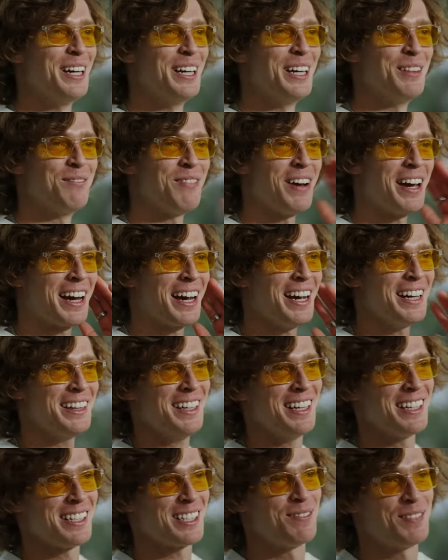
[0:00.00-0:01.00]
in my head
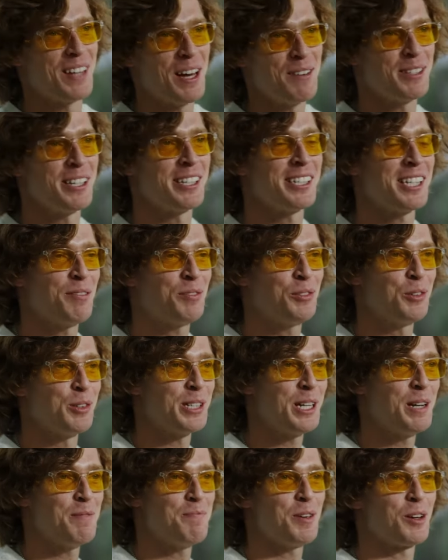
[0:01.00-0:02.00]
and sometimes it's tough to
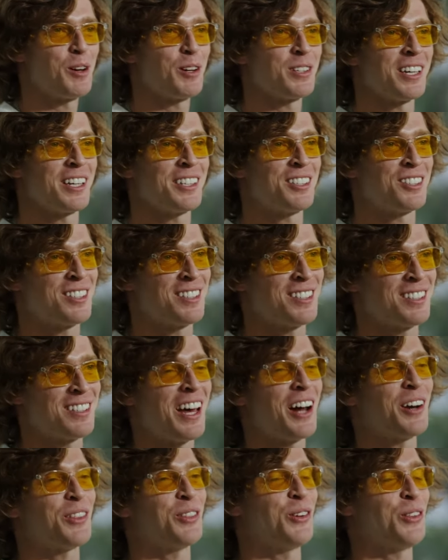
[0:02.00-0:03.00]
sleep because I
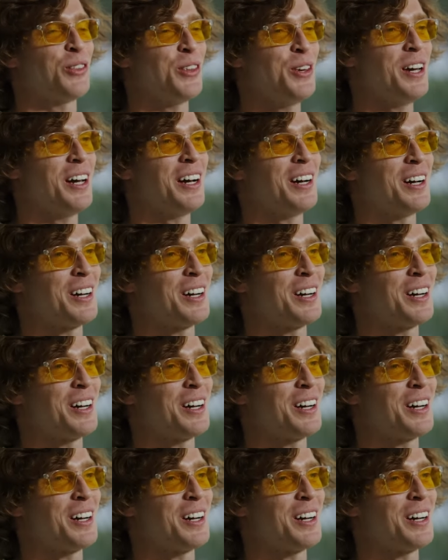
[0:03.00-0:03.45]
start to think